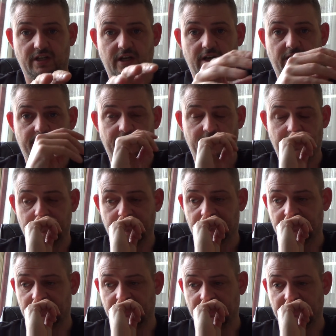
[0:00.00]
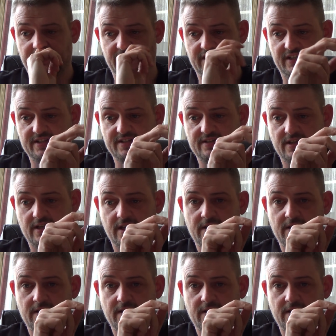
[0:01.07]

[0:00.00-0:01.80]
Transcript: of the idea is